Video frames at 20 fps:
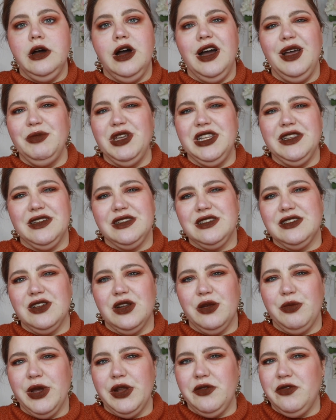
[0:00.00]
I mean, that's
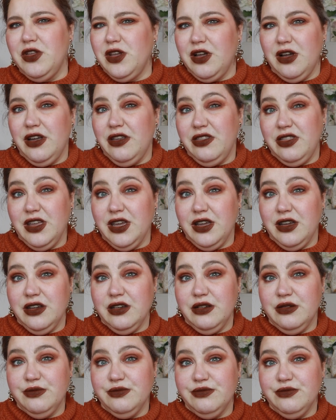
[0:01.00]
not a bad thing, I think.